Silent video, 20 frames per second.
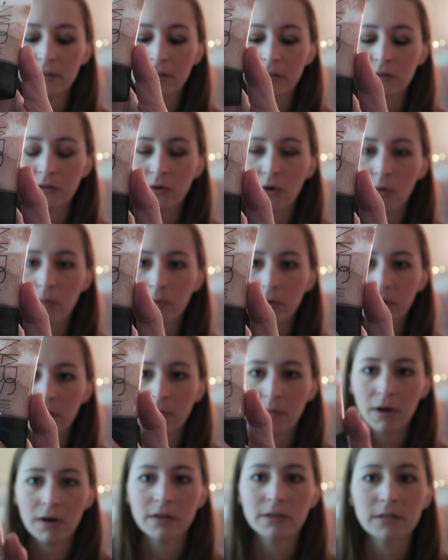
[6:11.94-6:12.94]
in
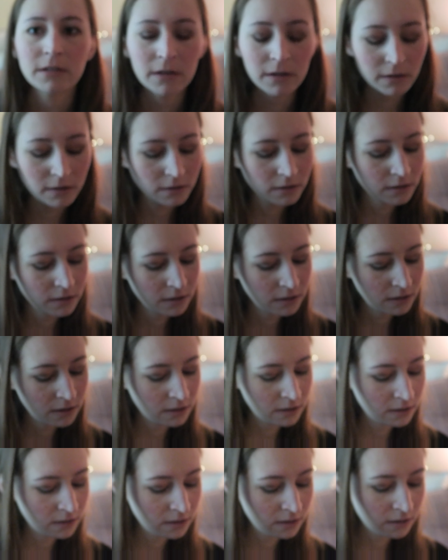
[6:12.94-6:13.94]
Copacabana.
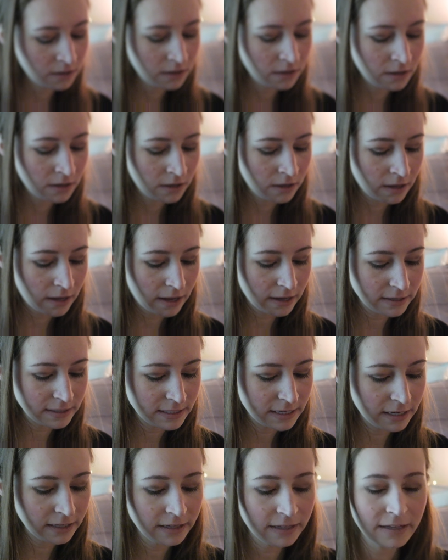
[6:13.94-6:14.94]
I'm
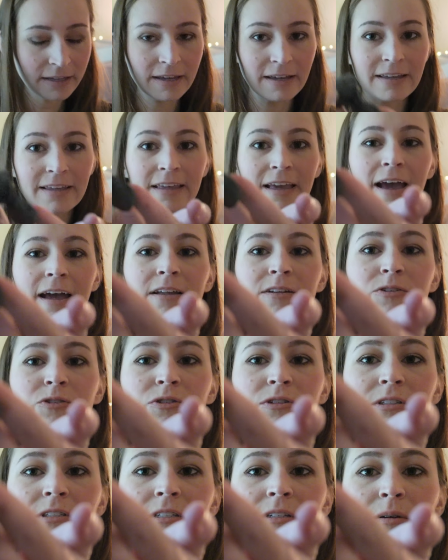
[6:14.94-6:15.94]
taking, again,
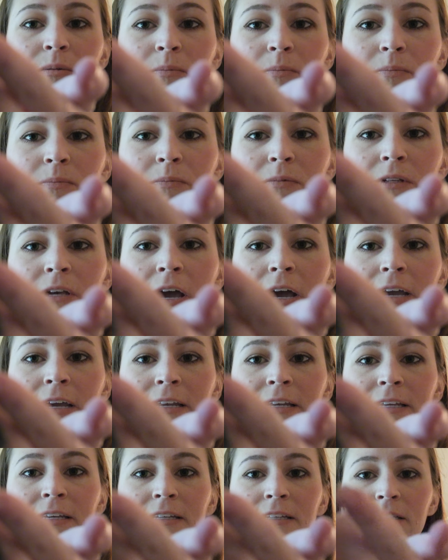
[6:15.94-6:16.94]
just a
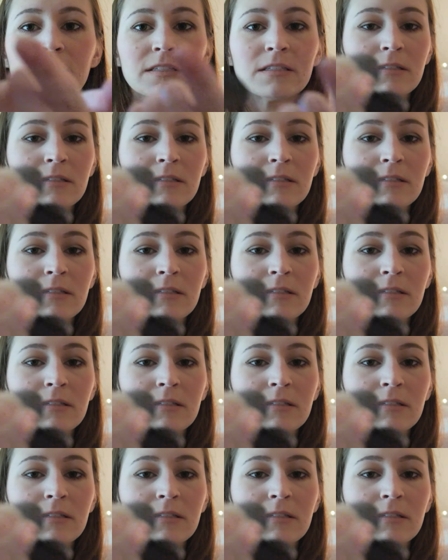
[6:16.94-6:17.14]
tiny,